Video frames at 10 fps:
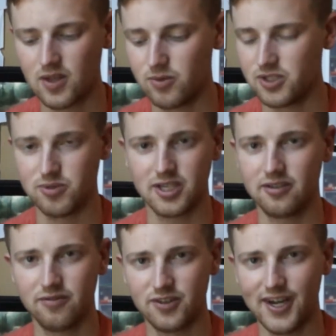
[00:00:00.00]
It was like
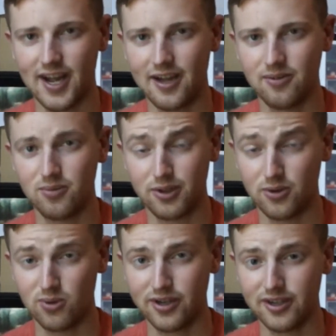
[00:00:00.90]
a free hat with
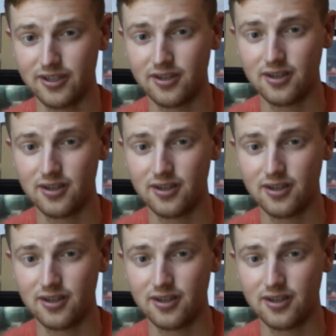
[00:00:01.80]
an order.